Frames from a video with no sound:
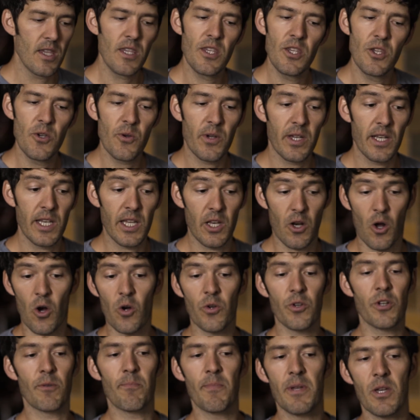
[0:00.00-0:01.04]
you can eat
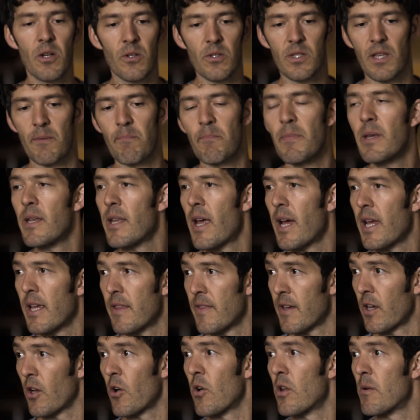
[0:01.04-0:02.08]
all your meals at midnight
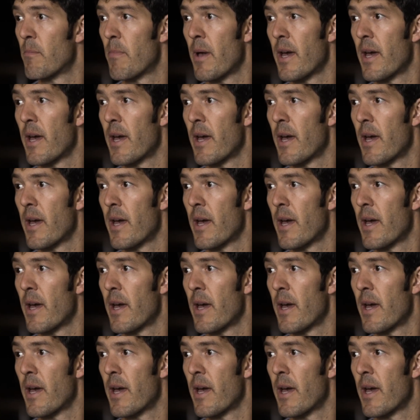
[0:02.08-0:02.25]
and then go to